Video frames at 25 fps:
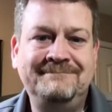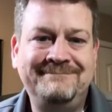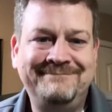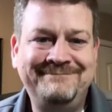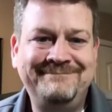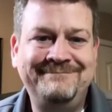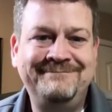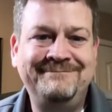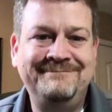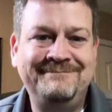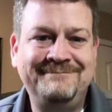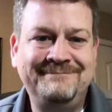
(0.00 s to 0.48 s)

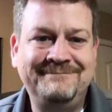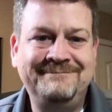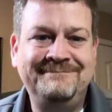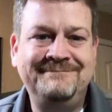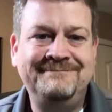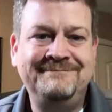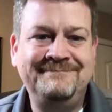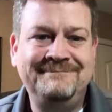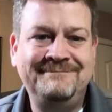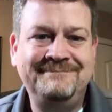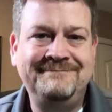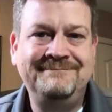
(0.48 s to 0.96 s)

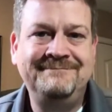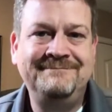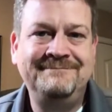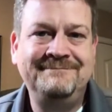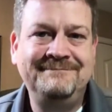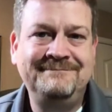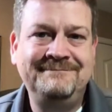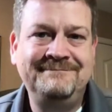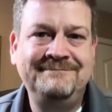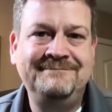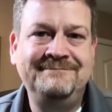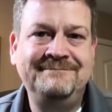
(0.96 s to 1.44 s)

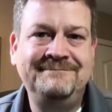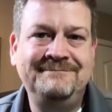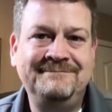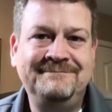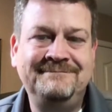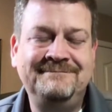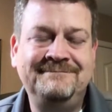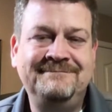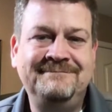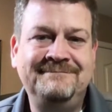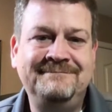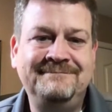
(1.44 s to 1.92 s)

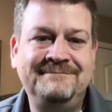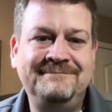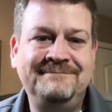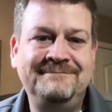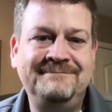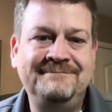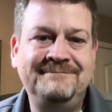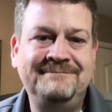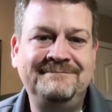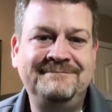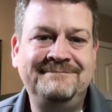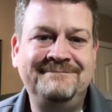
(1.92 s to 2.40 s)

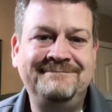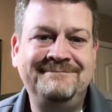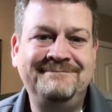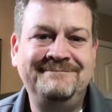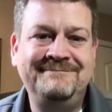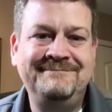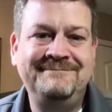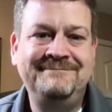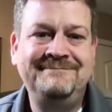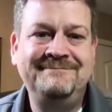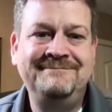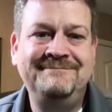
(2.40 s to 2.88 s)

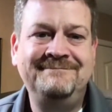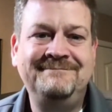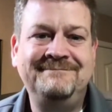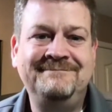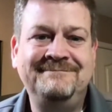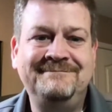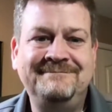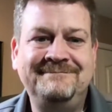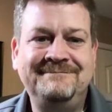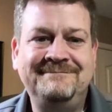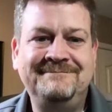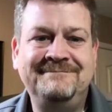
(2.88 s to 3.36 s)

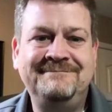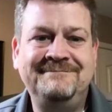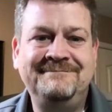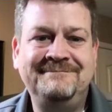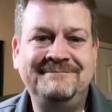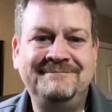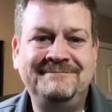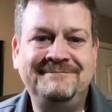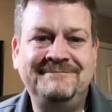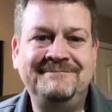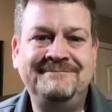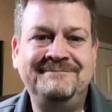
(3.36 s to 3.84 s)

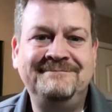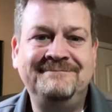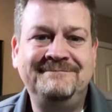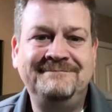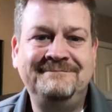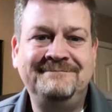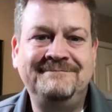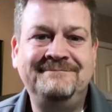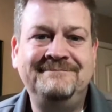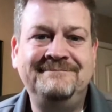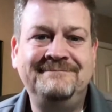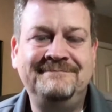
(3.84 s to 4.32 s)

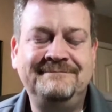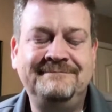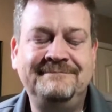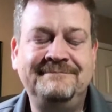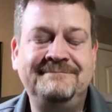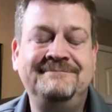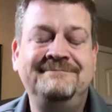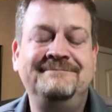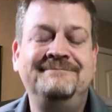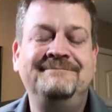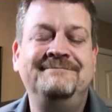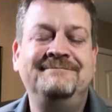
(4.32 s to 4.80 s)

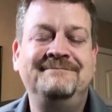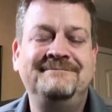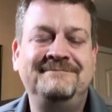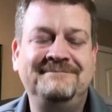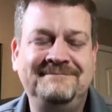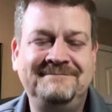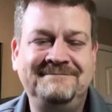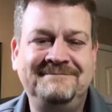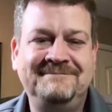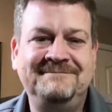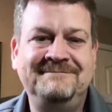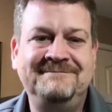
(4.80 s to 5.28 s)

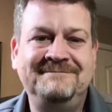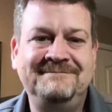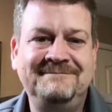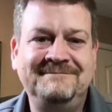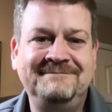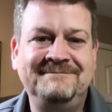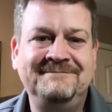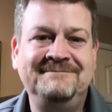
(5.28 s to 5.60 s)
(silent)